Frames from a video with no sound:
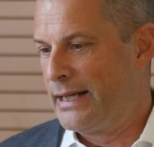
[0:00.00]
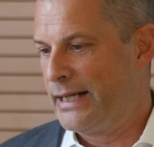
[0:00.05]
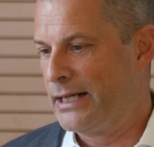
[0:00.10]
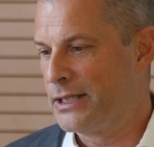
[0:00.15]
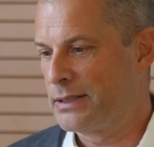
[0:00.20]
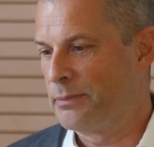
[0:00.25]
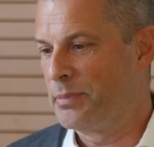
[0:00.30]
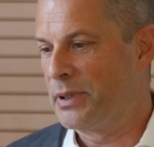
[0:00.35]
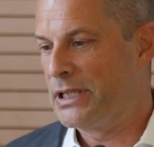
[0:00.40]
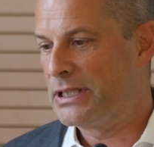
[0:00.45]

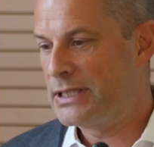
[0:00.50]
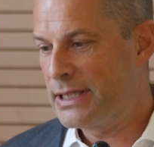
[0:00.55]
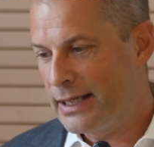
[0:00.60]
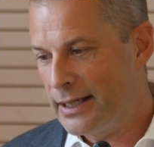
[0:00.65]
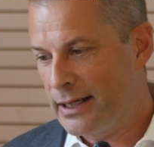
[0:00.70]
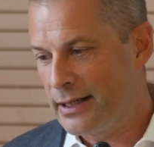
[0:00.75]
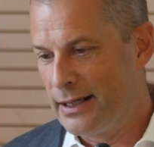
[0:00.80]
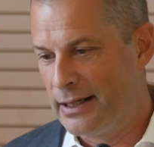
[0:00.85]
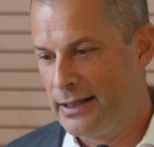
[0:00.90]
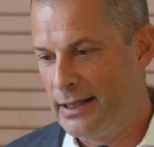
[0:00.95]
it's a
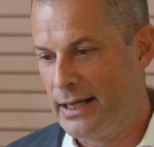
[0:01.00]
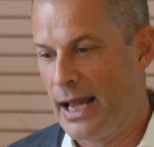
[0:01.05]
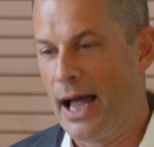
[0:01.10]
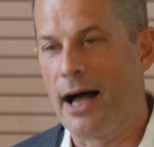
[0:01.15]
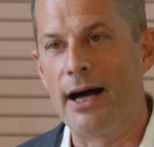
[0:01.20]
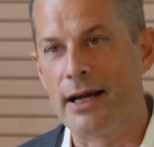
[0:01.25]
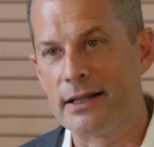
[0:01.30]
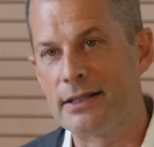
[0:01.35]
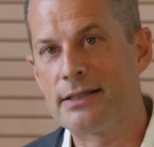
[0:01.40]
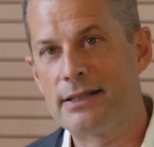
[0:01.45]
particularly
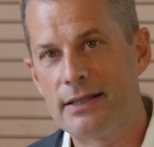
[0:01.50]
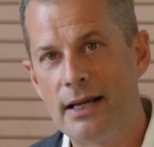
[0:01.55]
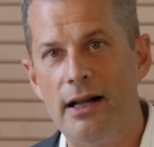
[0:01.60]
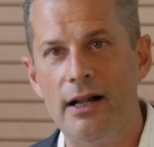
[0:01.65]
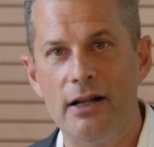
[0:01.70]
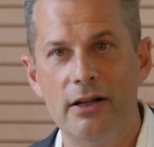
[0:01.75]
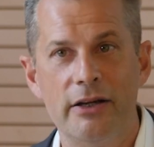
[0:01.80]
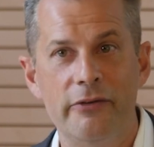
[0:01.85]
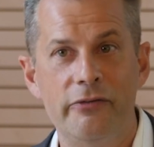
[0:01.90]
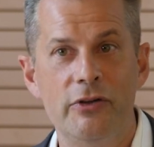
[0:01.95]
hard
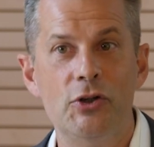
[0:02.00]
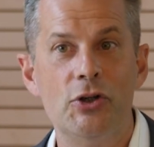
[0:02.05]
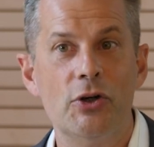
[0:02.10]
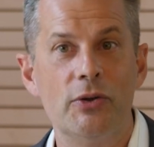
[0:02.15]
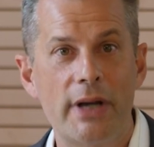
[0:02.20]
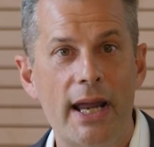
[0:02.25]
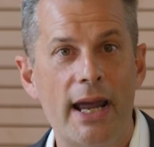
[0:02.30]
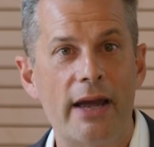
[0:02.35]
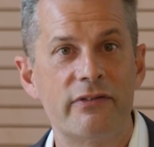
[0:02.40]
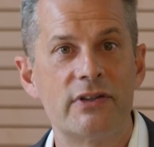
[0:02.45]
sell if you
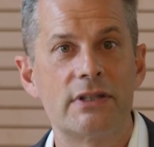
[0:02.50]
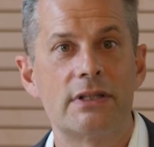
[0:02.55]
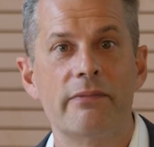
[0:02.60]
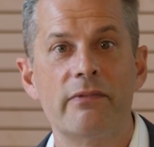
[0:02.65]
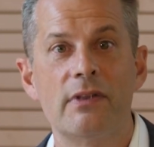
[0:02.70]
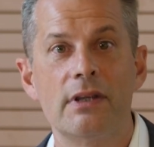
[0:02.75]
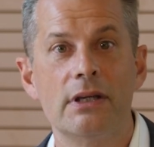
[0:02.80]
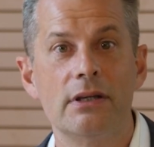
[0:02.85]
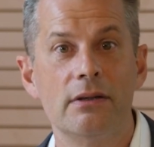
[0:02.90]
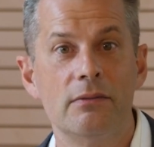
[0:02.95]
don't have
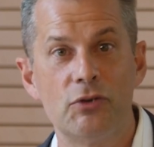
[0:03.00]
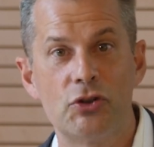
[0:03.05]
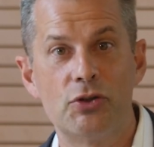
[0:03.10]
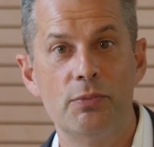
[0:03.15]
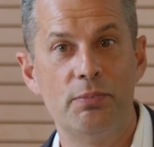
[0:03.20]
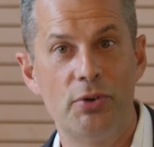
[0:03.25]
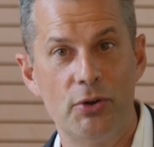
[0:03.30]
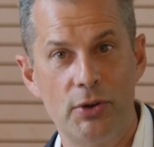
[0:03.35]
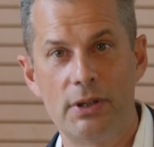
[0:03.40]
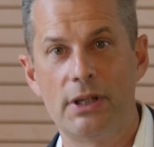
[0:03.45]
something
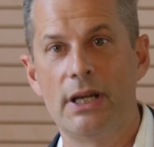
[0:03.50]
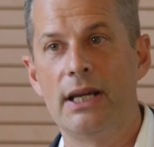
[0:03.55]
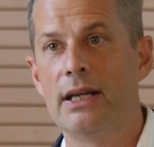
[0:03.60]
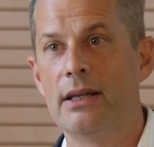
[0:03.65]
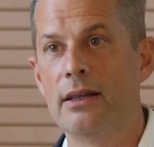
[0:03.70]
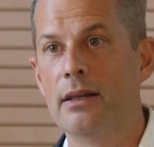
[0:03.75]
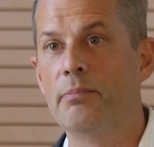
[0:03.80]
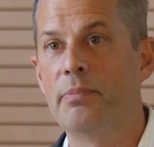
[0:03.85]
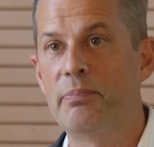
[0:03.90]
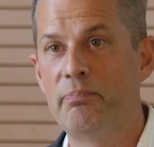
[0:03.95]
to put
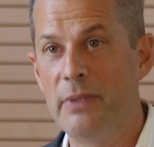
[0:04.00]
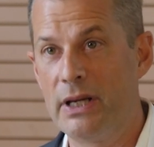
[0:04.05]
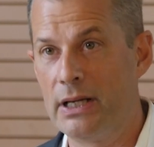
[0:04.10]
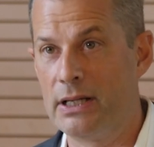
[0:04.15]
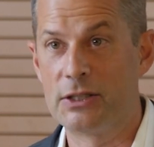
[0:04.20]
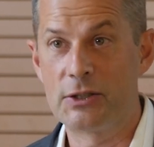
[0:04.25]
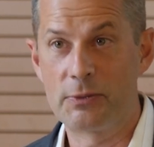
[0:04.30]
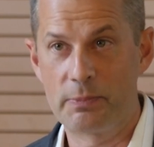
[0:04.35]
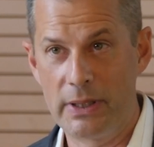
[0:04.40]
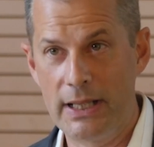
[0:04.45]
in
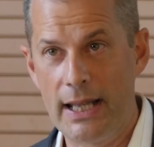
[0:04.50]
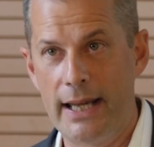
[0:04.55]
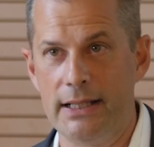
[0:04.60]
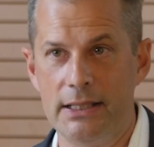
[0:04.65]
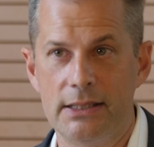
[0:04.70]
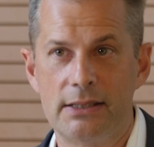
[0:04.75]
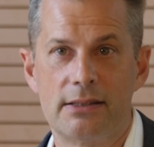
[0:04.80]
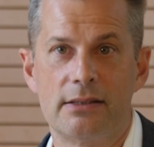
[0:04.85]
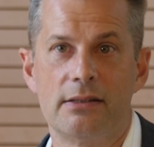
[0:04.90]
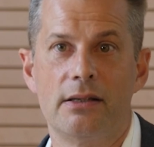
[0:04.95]
its
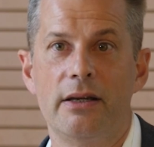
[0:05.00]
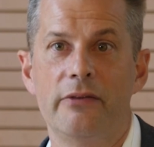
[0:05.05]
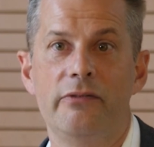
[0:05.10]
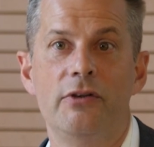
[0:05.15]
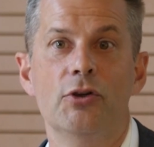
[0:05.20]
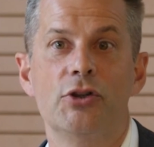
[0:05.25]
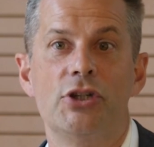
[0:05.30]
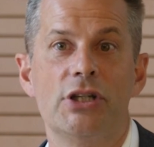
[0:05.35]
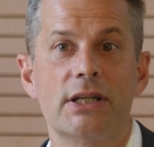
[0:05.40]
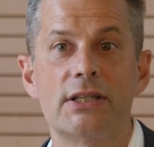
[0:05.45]
place, if
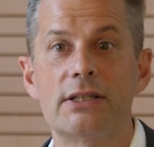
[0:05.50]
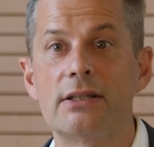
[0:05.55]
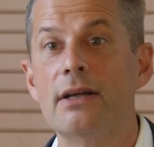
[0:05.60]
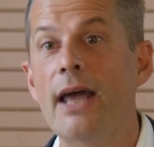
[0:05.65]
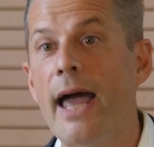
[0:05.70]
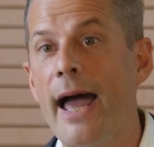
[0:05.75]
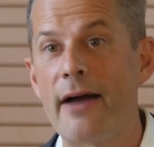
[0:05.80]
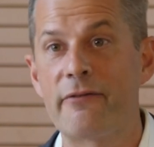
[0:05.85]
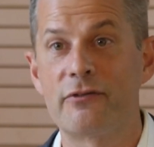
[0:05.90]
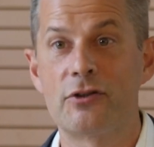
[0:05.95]
you just
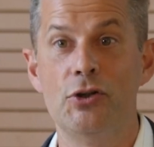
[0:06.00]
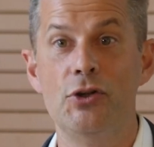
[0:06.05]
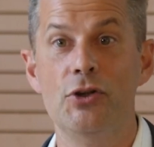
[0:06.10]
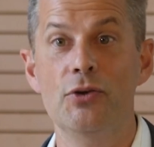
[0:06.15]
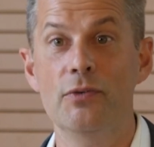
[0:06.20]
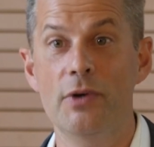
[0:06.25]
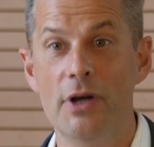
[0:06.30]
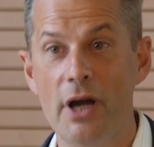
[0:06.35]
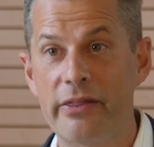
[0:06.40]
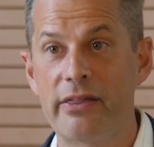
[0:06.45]
have to
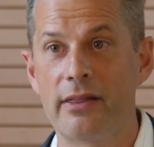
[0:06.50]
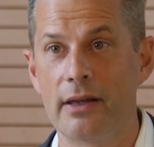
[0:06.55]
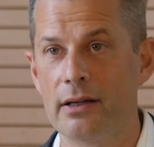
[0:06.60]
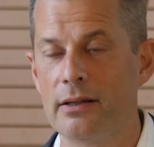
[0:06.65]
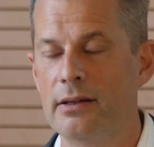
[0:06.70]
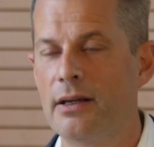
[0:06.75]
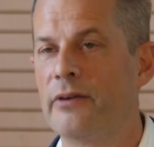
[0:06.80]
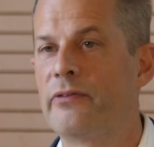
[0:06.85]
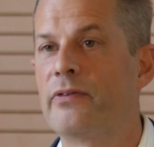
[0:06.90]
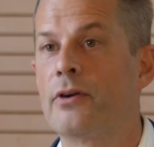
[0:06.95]
do nothing.
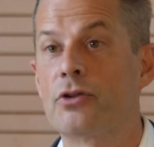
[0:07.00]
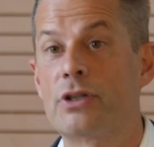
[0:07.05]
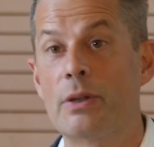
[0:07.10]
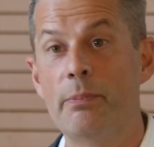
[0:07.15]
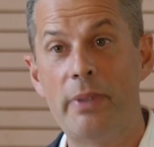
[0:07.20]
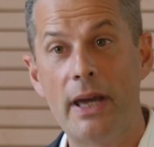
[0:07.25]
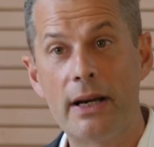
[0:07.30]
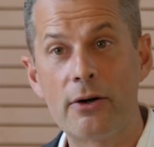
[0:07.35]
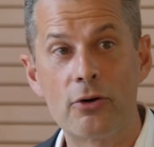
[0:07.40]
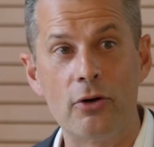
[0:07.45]
If there's a
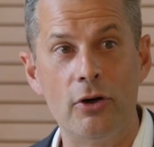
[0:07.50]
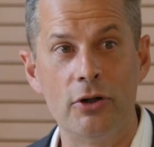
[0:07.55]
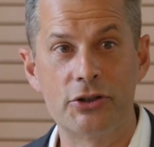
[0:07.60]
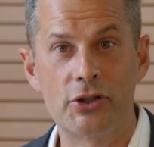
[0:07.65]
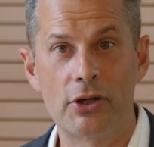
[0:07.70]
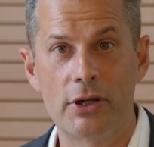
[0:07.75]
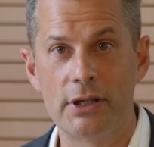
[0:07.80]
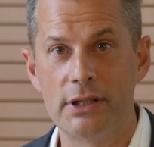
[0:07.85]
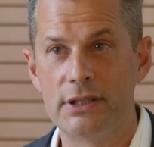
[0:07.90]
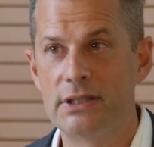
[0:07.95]
better
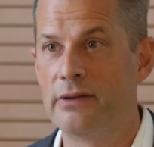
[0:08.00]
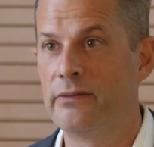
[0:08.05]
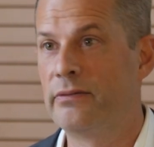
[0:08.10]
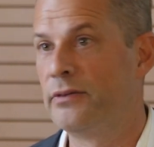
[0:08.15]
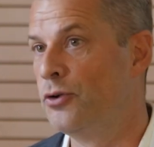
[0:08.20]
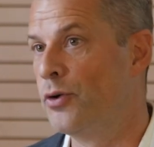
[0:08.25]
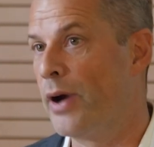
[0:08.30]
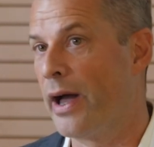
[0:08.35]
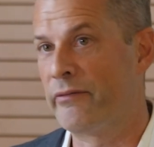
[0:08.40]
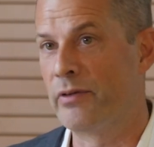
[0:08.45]
alternative,
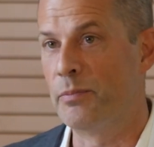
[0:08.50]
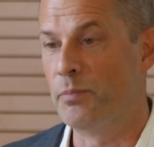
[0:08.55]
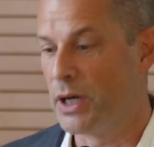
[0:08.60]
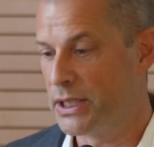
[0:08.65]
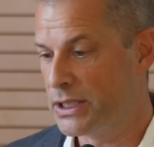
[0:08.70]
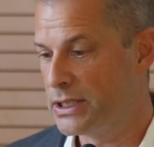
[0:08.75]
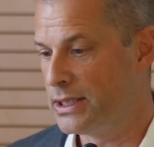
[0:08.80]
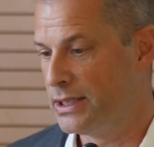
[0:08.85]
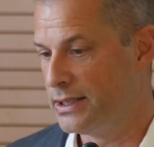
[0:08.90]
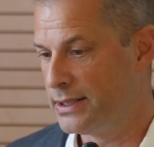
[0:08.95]
you have a
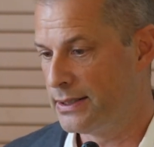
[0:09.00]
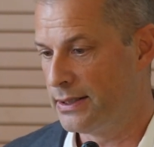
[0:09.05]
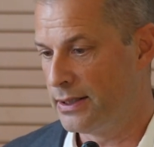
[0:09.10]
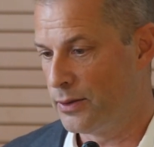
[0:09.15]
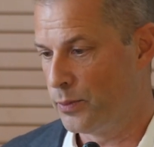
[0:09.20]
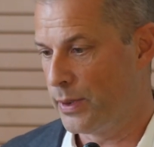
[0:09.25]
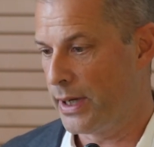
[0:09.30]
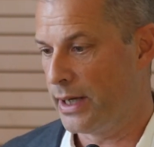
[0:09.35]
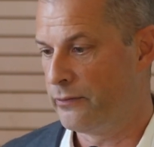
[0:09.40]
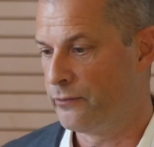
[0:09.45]
much
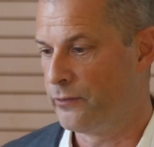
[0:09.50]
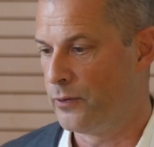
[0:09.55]
easier way